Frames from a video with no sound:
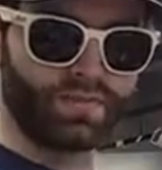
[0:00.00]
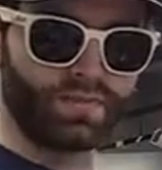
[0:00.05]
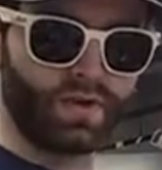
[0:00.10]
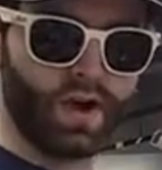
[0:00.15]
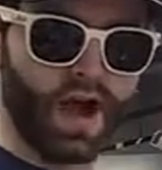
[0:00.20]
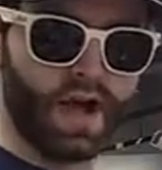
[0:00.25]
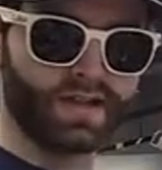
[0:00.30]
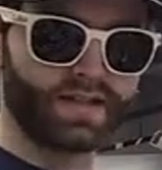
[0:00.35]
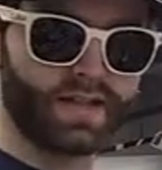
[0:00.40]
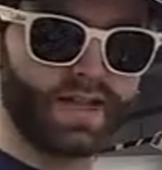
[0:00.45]

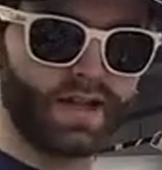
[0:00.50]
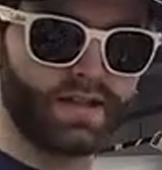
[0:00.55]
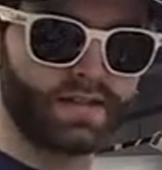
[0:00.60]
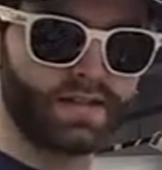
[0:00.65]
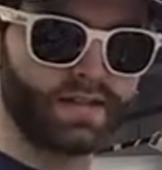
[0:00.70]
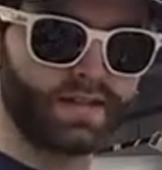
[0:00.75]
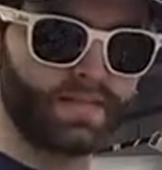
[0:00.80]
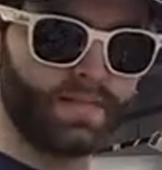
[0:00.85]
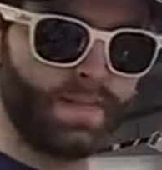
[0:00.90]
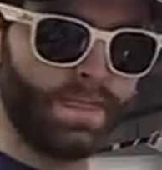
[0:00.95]
over the
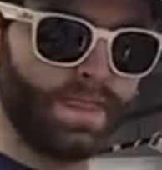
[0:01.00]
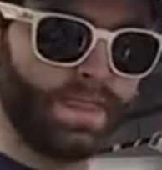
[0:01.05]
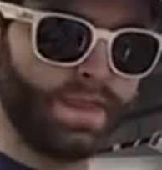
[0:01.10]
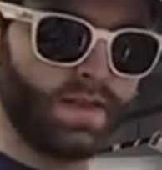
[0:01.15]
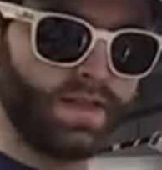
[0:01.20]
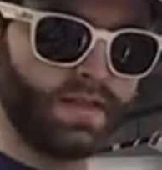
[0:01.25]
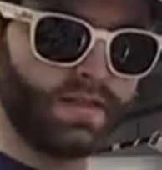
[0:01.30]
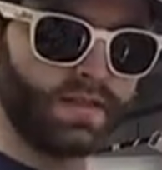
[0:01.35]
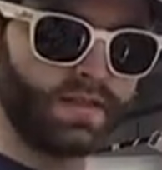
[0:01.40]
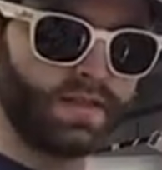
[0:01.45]
years of
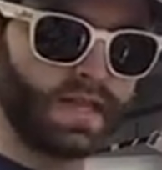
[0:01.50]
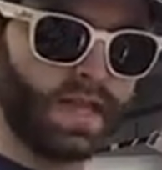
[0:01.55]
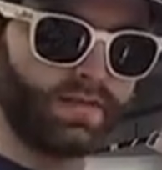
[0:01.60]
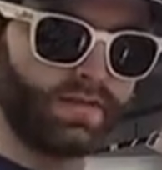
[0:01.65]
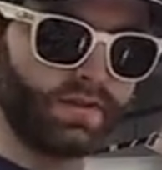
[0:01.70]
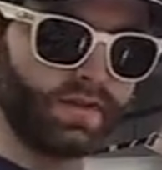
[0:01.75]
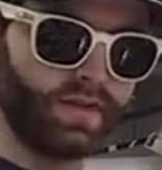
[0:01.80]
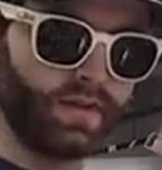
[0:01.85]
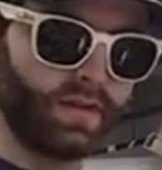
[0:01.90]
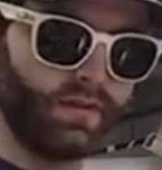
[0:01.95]
refining this
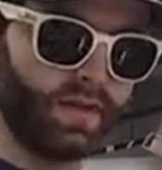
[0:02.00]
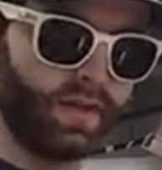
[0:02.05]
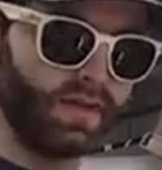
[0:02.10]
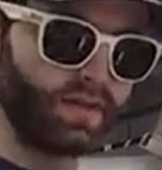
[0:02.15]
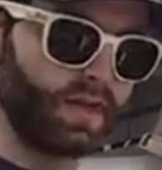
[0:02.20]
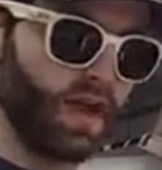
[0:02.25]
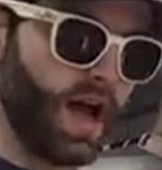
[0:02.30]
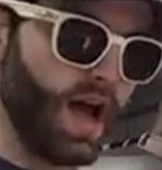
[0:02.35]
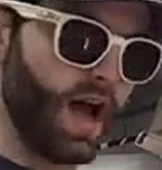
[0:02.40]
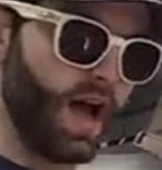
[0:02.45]

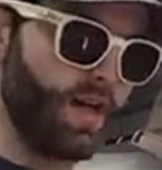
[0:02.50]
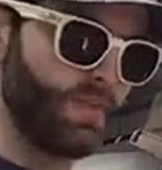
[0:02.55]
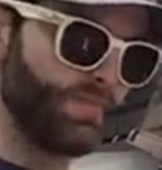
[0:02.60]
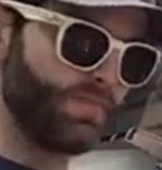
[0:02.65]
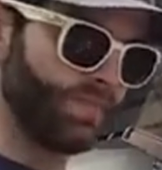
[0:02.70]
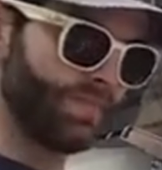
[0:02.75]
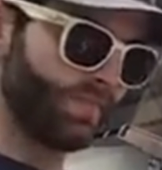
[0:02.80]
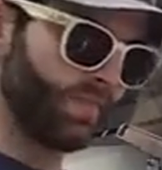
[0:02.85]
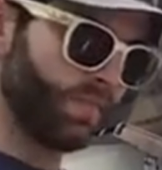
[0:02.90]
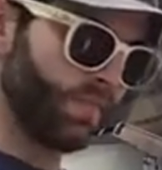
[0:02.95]
process
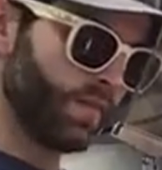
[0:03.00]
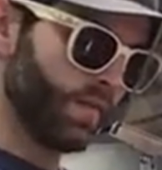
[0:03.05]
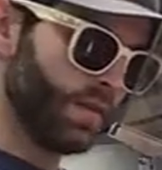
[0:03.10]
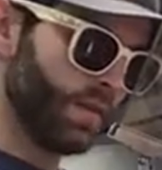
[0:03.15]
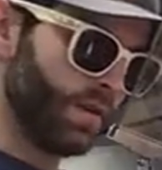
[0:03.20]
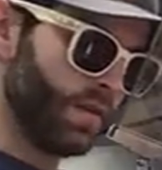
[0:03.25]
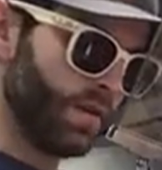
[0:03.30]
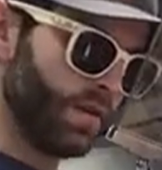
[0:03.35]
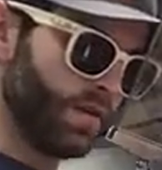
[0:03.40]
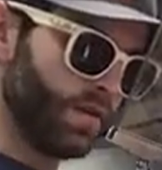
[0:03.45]
to save a
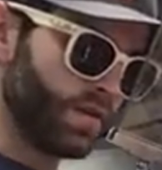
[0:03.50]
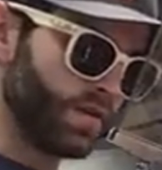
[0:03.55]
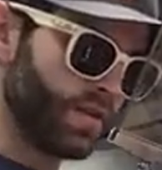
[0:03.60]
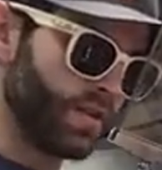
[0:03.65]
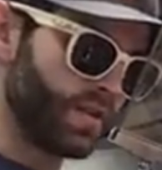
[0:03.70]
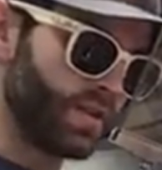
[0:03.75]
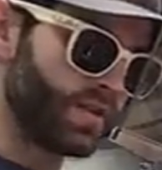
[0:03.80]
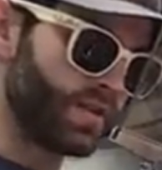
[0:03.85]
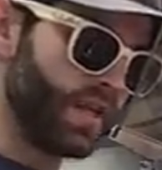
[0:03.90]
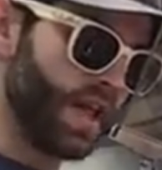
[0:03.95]
little bit of
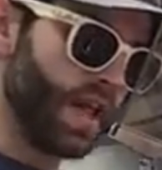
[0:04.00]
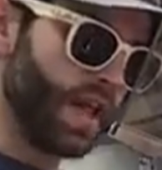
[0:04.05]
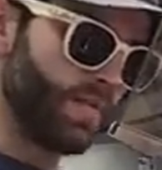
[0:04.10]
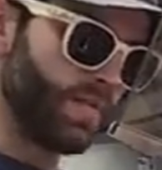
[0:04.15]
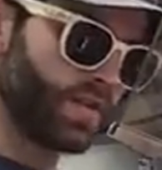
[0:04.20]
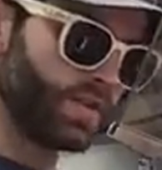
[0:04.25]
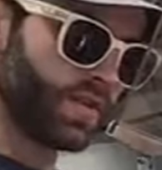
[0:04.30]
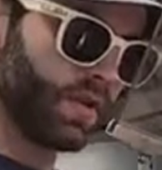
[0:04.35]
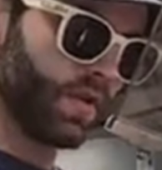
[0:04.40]
time.